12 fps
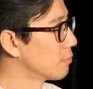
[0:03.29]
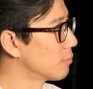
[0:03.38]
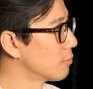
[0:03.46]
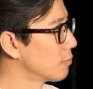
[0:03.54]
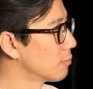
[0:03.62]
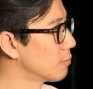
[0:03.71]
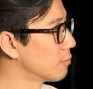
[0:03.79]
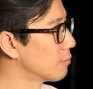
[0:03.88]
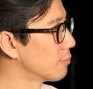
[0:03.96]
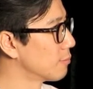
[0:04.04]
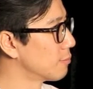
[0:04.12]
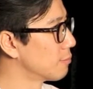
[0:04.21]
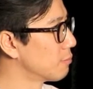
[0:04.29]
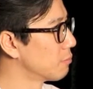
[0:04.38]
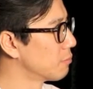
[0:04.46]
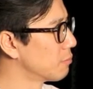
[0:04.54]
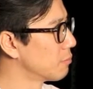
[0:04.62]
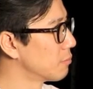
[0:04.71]

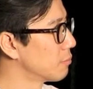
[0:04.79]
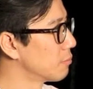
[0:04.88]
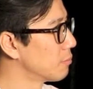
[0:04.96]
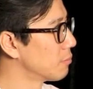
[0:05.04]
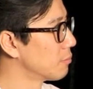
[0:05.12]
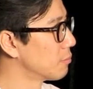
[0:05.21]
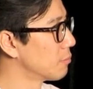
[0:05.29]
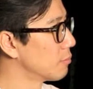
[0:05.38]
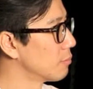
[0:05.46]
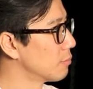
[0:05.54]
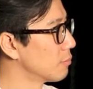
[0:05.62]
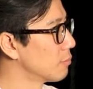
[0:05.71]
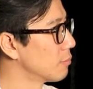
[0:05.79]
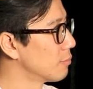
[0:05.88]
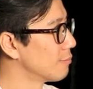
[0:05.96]
(silent)